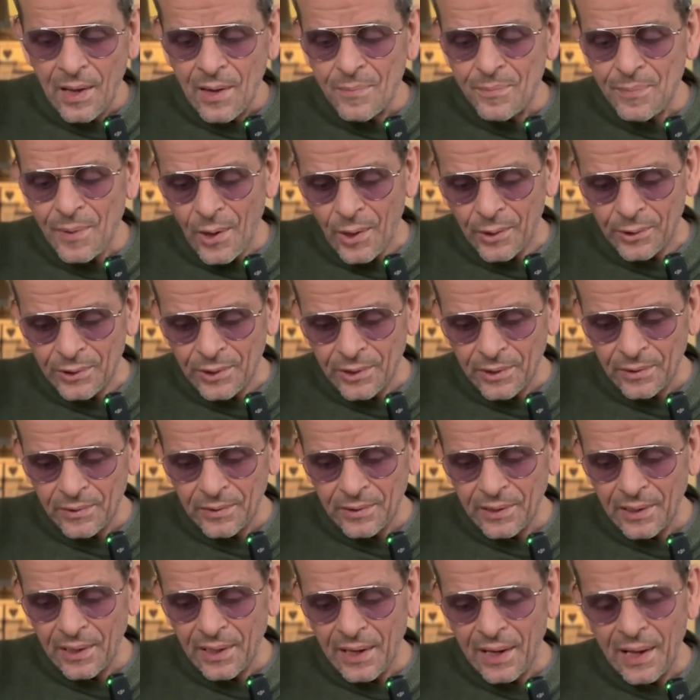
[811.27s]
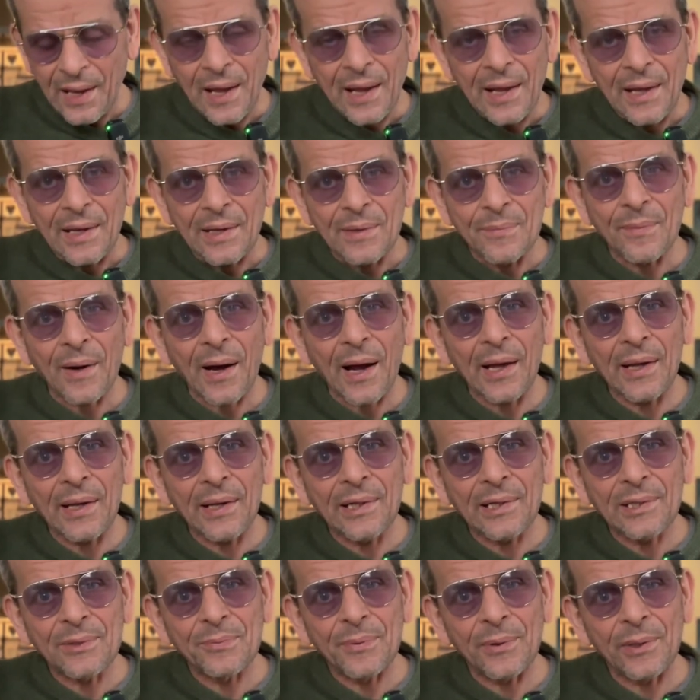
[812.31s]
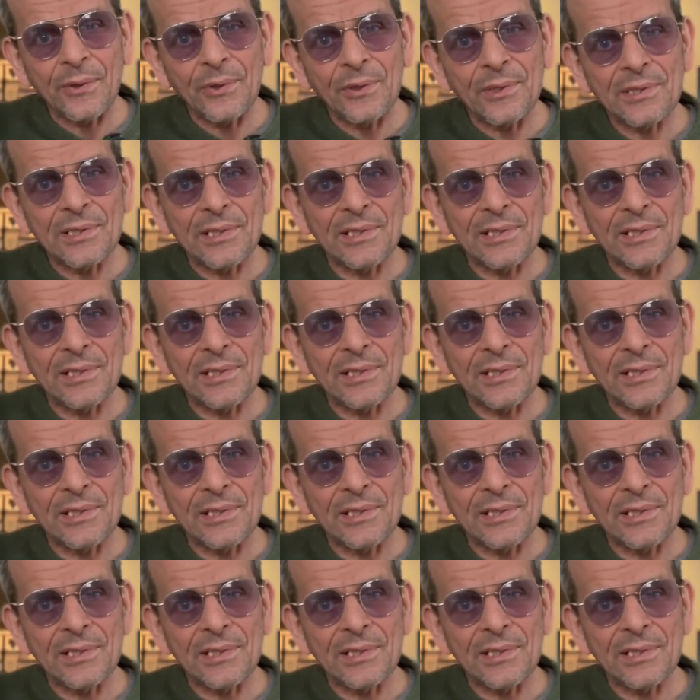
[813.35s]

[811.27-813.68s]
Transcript: But in my experience,